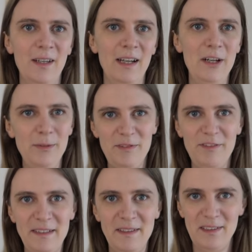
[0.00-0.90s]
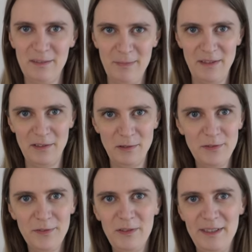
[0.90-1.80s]
I hope you find this method
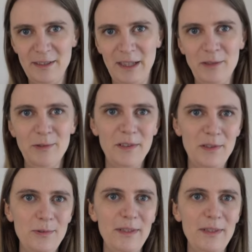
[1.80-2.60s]
useful and you can use it to